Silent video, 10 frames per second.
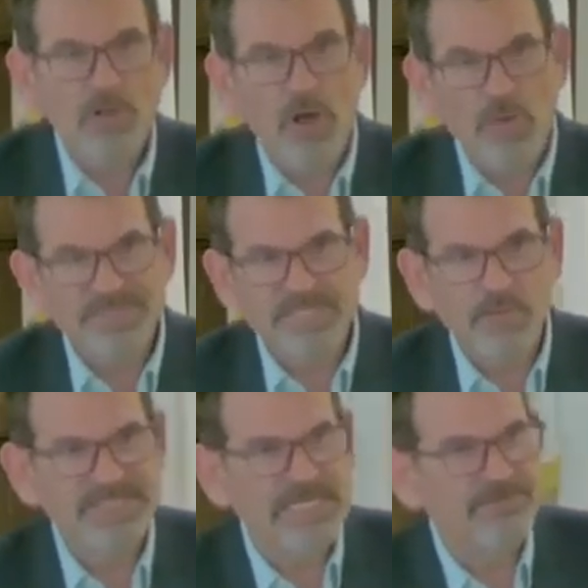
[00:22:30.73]
also
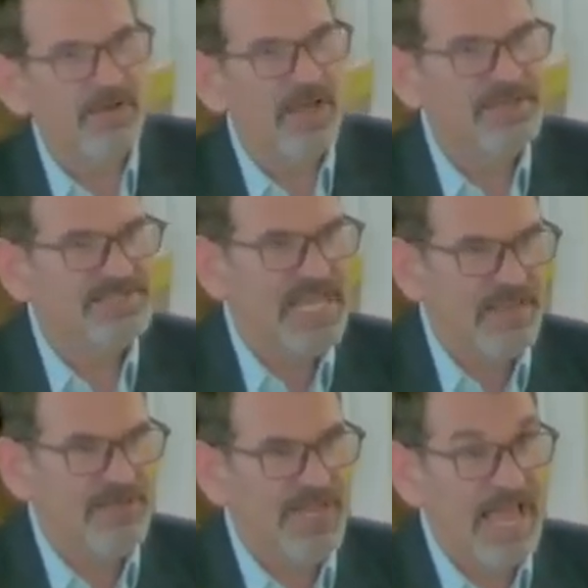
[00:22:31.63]
identifies
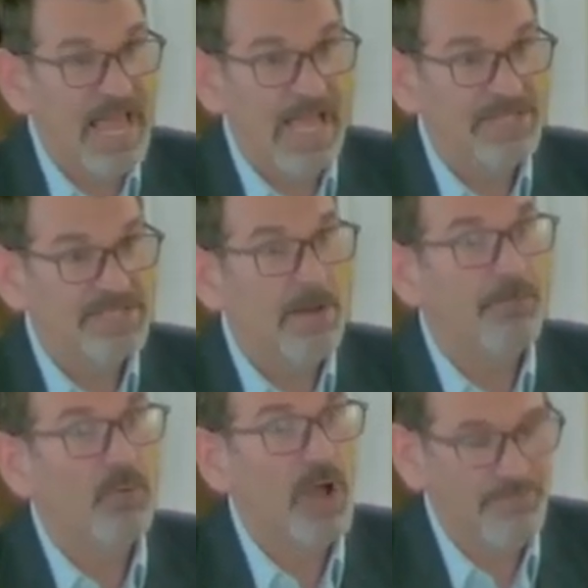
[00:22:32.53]
David as a
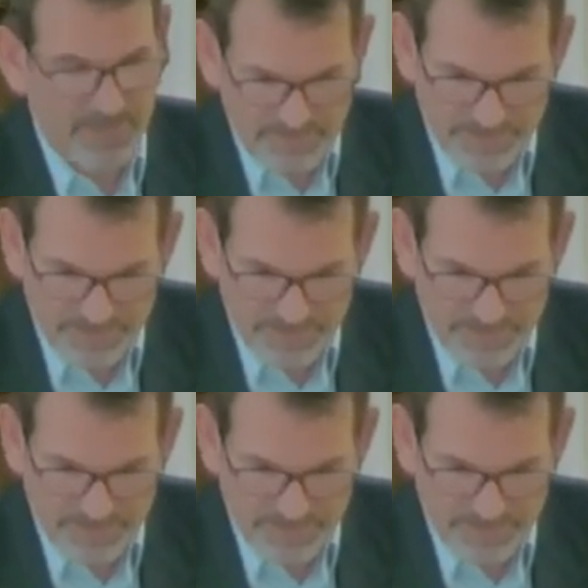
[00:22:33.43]
prophet,